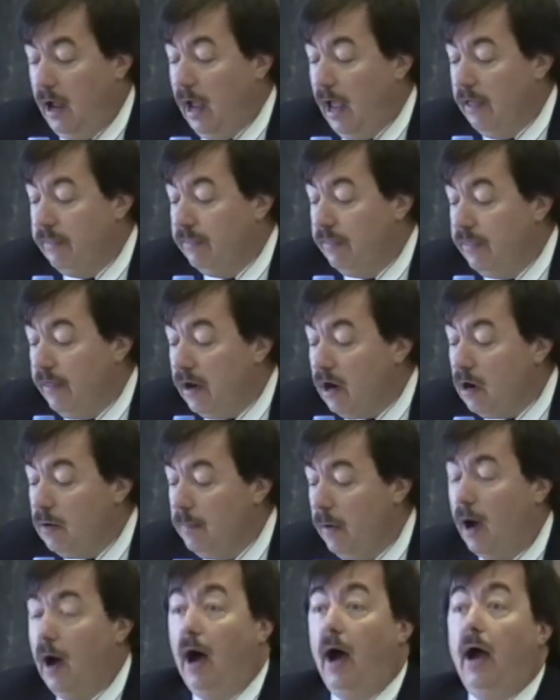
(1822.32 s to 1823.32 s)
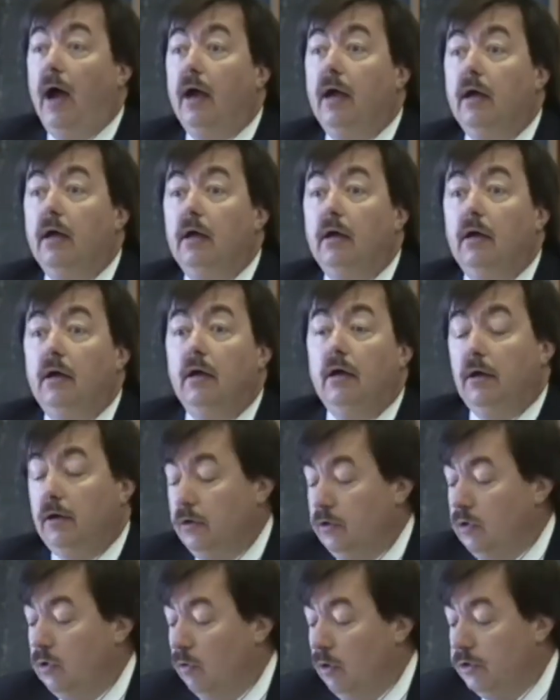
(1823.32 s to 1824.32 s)
and thereby
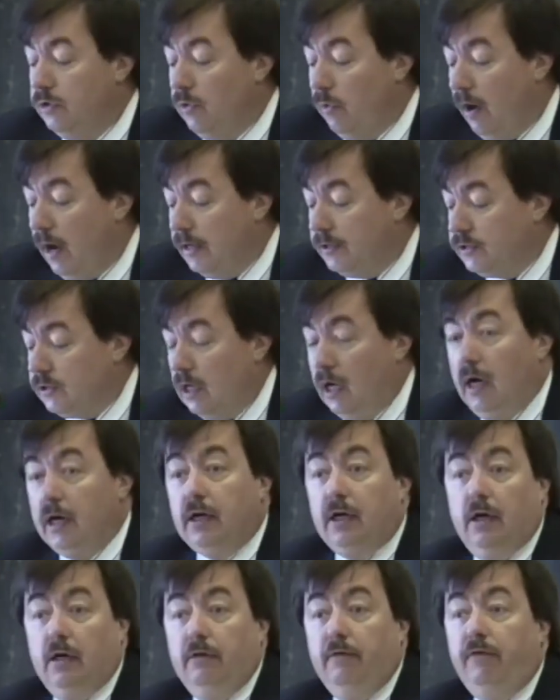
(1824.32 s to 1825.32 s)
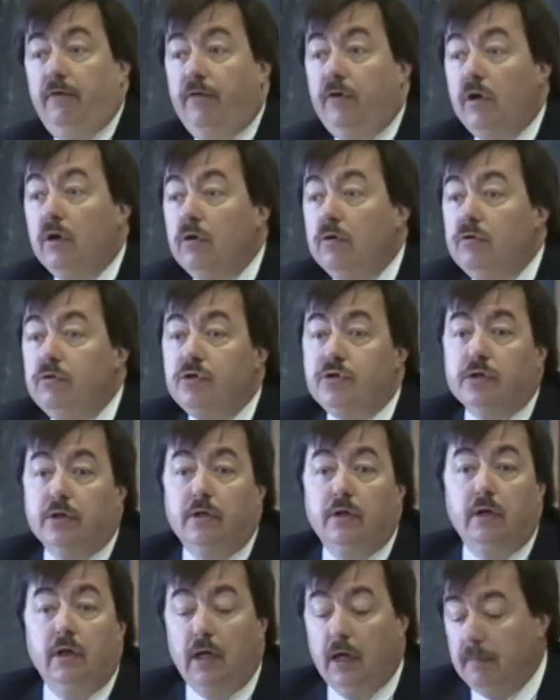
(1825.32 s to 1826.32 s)
to address a
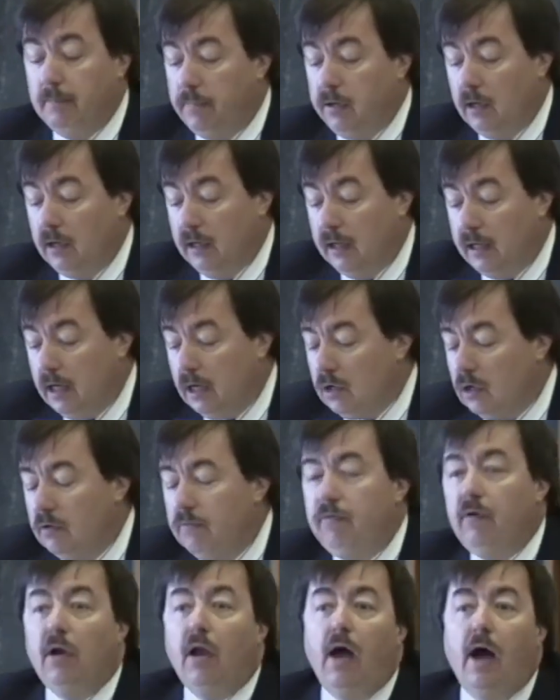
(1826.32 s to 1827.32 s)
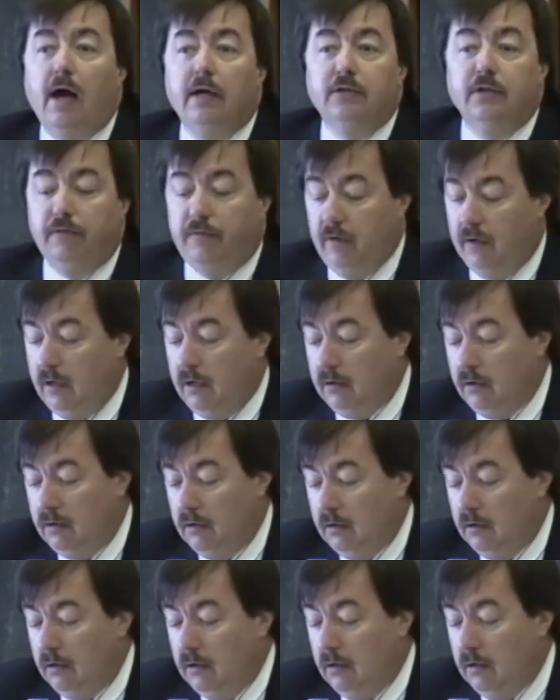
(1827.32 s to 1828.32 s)
confusion in political philosophy
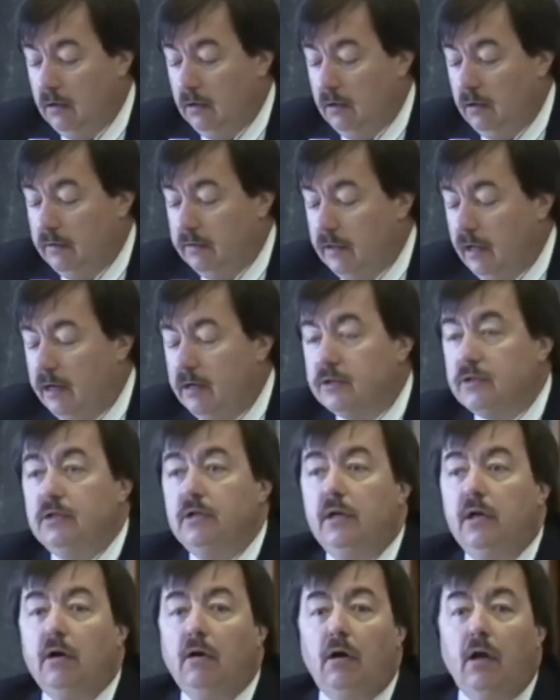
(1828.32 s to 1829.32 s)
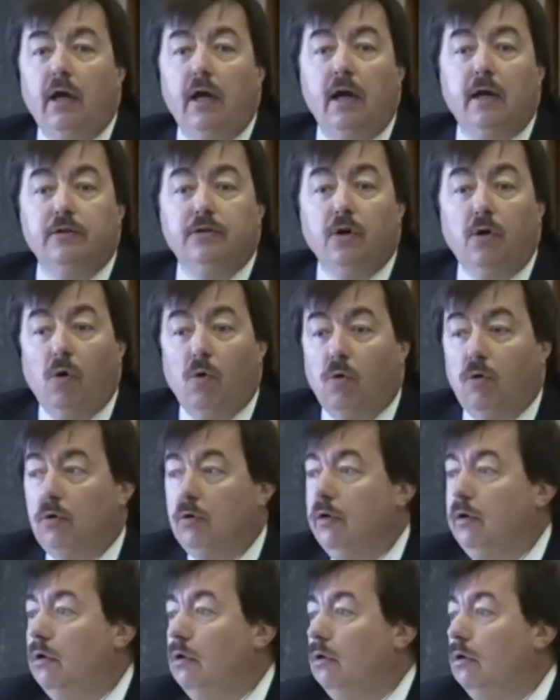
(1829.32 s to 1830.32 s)
that is nearly as
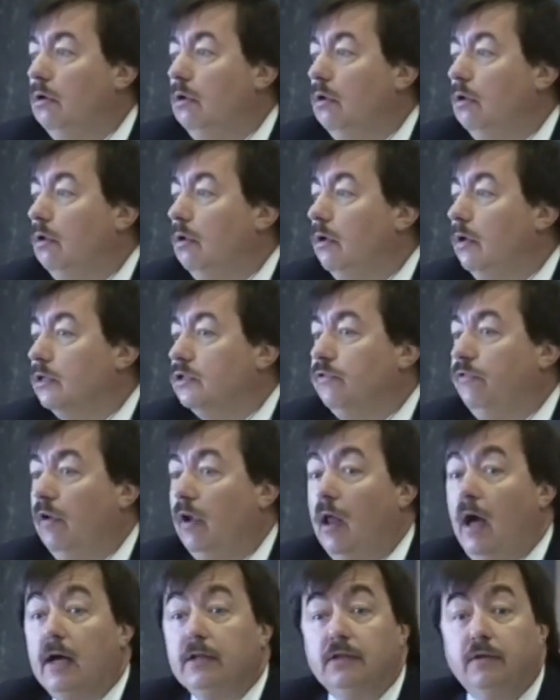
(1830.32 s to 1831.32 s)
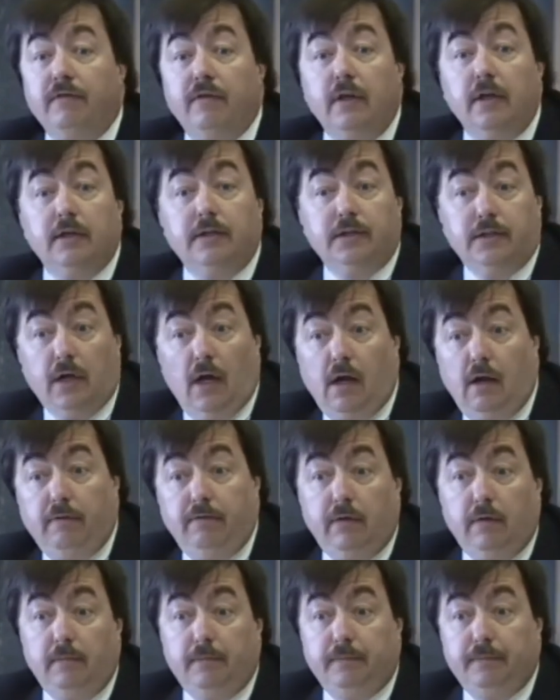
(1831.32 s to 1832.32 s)
old as philosophy itself.